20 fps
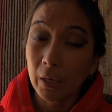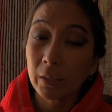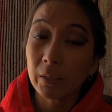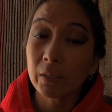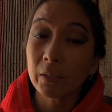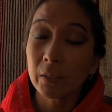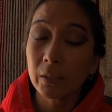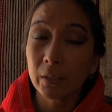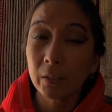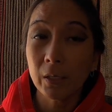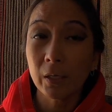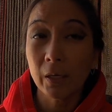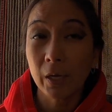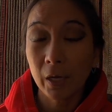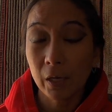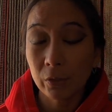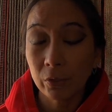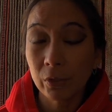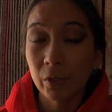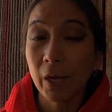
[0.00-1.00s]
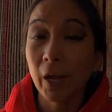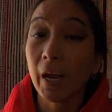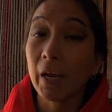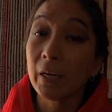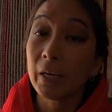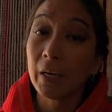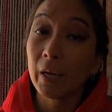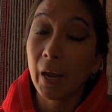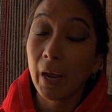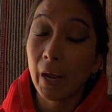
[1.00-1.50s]
assisting,
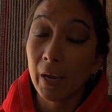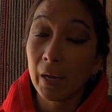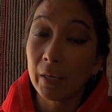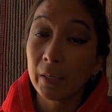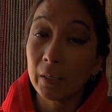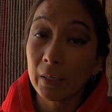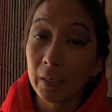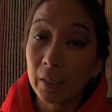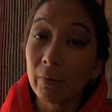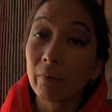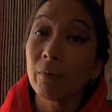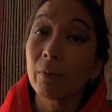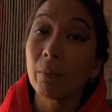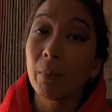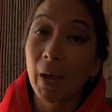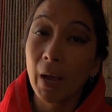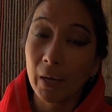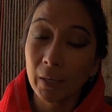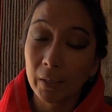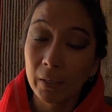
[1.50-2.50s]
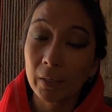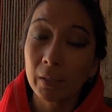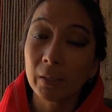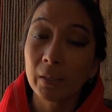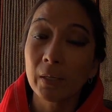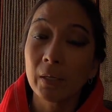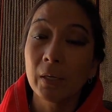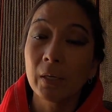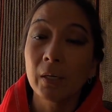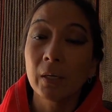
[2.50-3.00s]
educating, and giving back
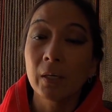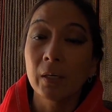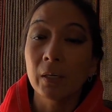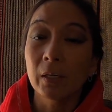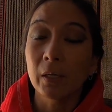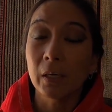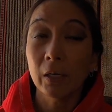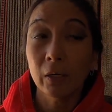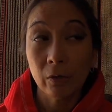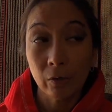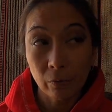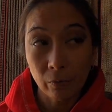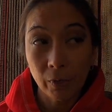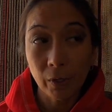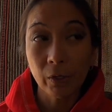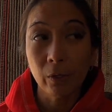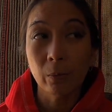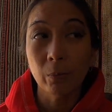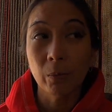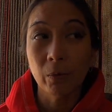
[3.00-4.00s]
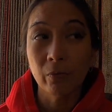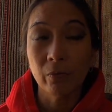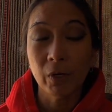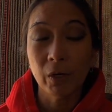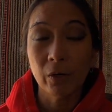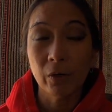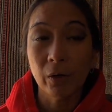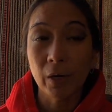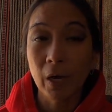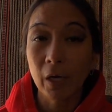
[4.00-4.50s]
in the realm of
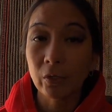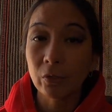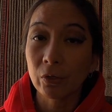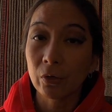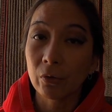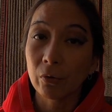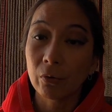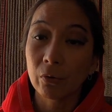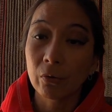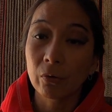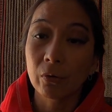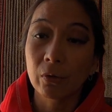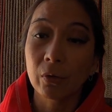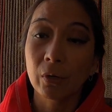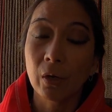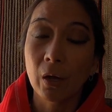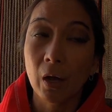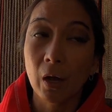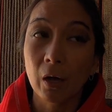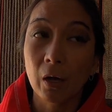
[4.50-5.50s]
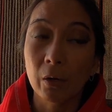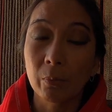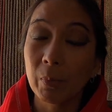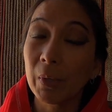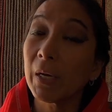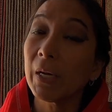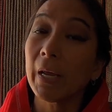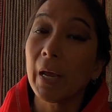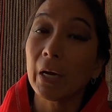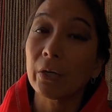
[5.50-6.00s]
international
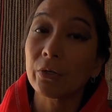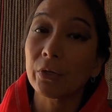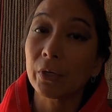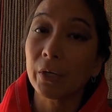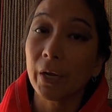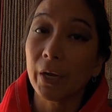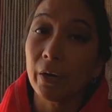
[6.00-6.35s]
pediatric